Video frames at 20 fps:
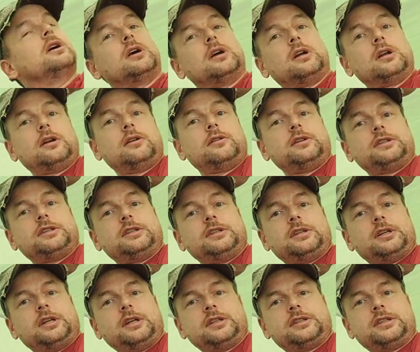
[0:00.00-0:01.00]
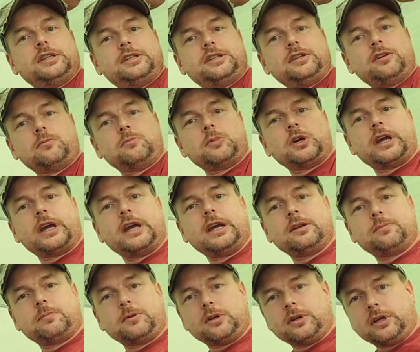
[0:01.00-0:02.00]
I know this is sitting on my
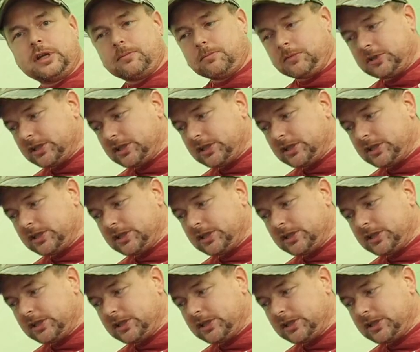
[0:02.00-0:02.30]
head, but I am